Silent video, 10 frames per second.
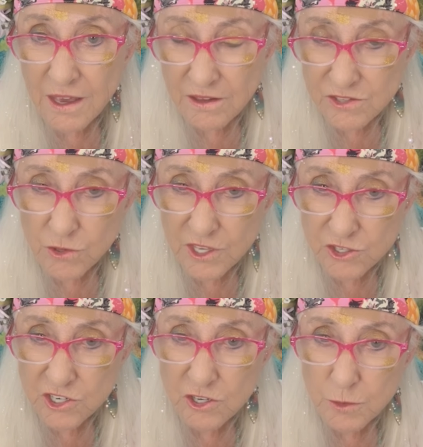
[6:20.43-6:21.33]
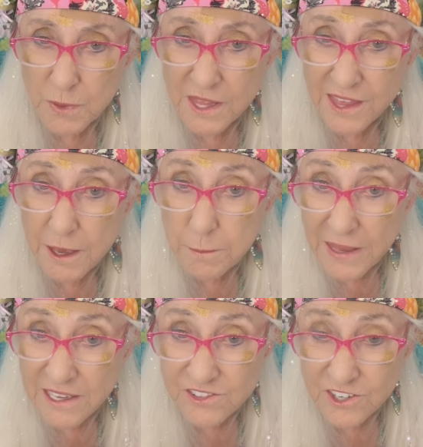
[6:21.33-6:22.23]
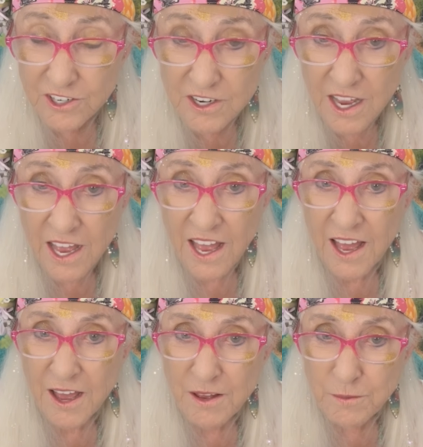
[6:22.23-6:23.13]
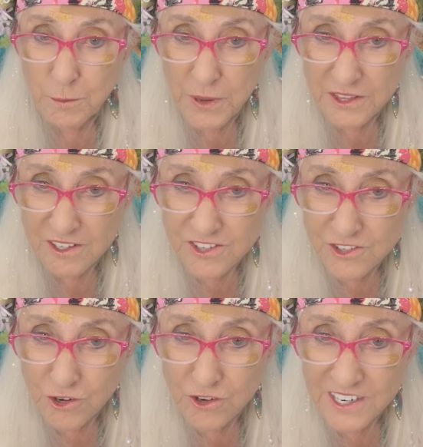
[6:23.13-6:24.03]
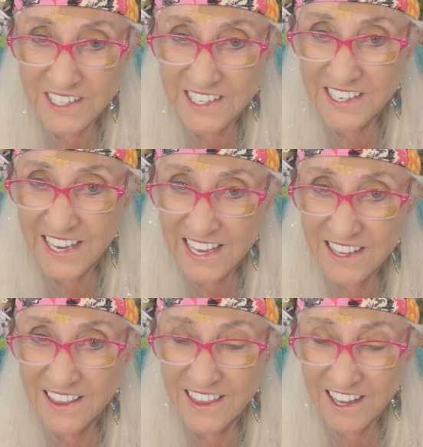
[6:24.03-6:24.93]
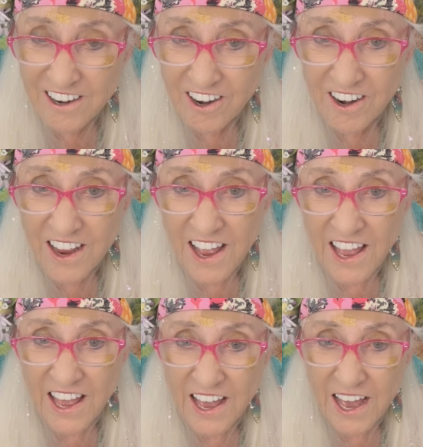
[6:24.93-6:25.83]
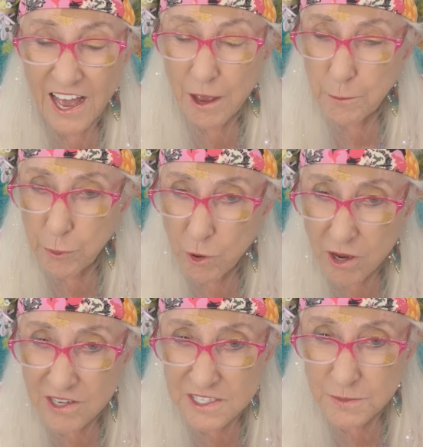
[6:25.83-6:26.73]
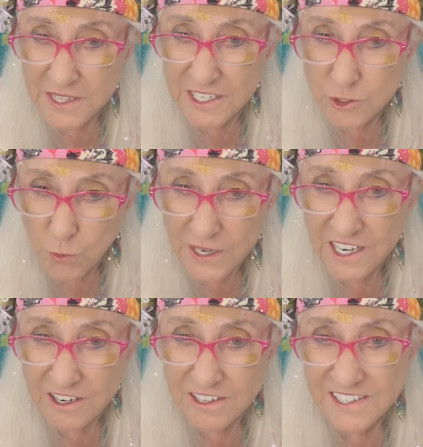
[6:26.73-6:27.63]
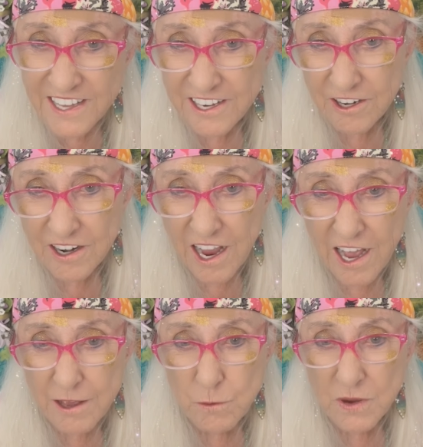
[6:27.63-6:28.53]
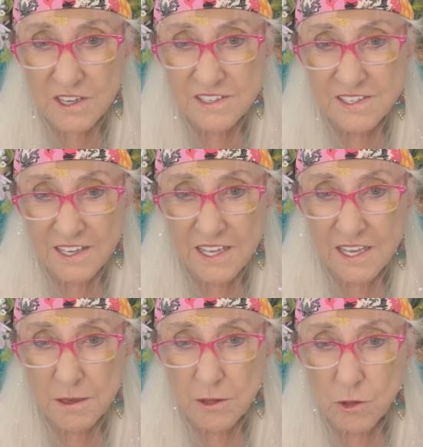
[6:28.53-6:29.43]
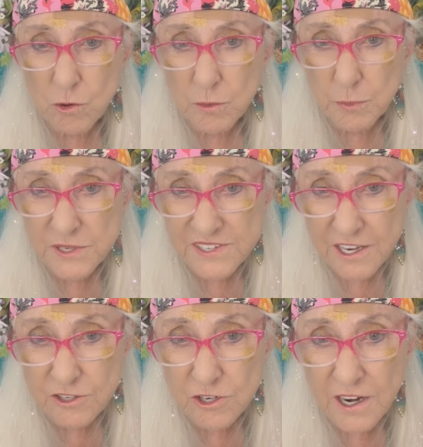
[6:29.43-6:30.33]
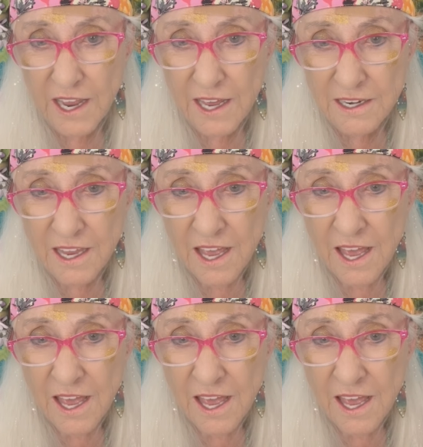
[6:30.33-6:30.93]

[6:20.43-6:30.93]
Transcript: So that she could be the ambassador. But the story didn't end there. Approximately 20 years later, I was a keynote presenter at